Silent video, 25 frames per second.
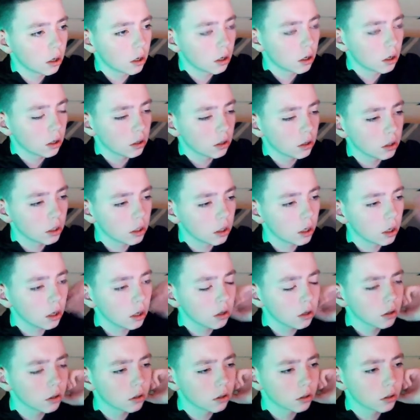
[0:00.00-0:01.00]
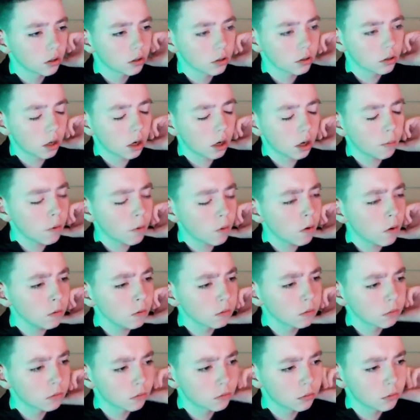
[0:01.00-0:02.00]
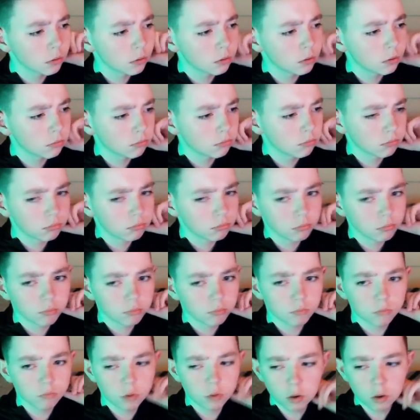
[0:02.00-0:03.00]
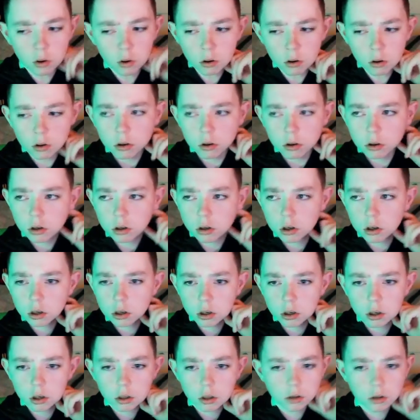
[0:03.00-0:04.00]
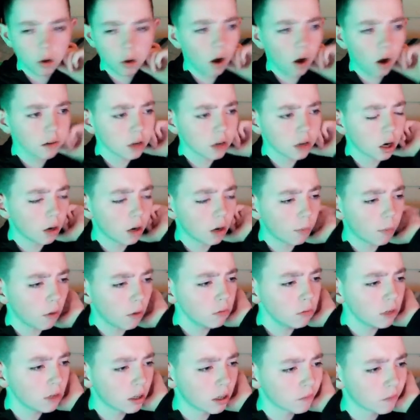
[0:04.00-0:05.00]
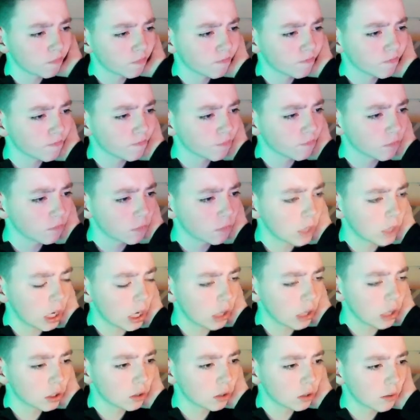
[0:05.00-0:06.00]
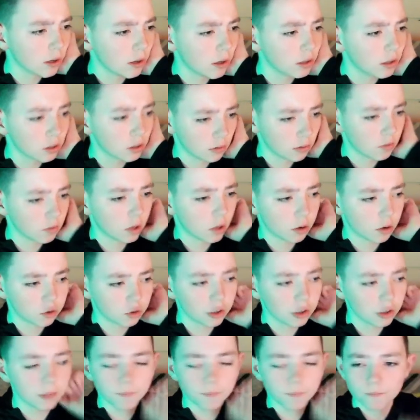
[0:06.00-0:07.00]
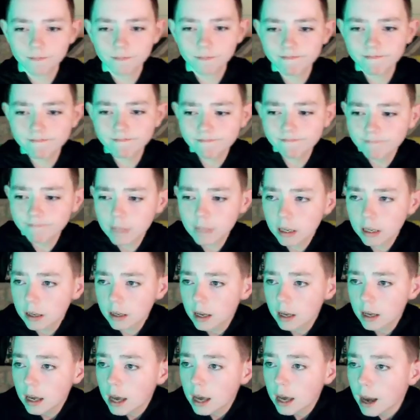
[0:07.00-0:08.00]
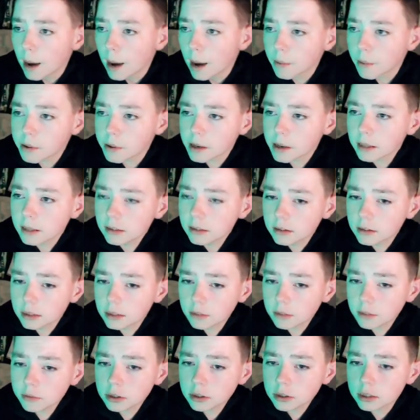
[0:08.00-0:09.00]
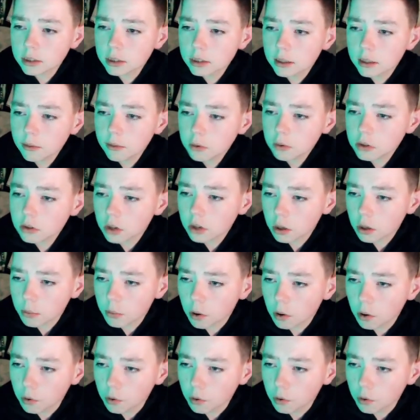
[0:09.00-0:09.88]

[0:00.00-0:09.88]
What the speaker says: Yeah, is that our ball? No, thought that was our ball there. Yeah, as I was right. I'm right. It was our ball.